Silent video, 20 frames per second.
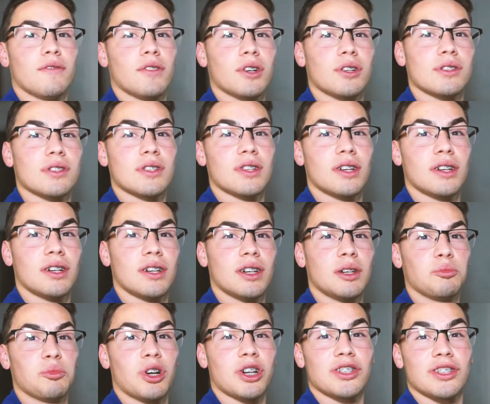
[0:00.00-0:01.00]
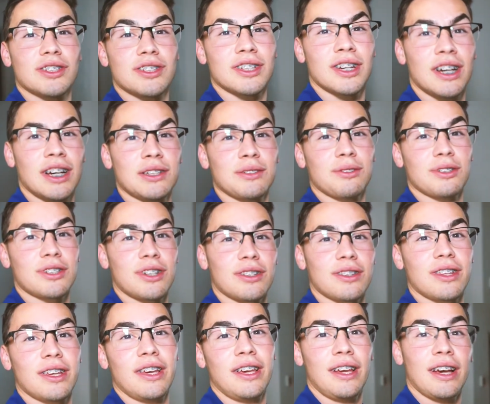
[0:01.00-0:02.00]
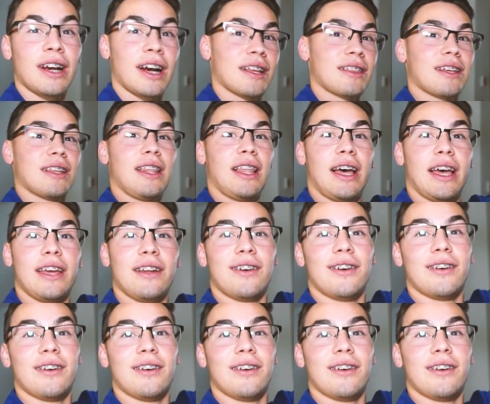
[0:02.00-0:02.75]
First impressions, guys, what y'all think? I got the light